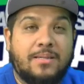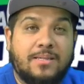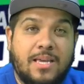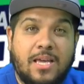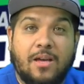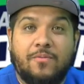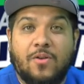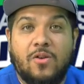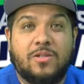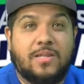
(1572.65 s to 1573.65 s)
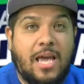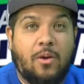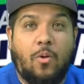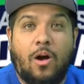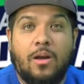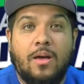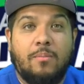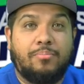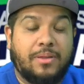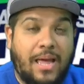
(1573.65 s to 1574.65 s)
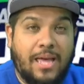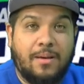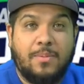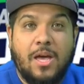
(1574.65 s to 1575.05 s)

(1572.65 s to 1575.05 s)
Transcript: Zeke versus Saquon. Play him.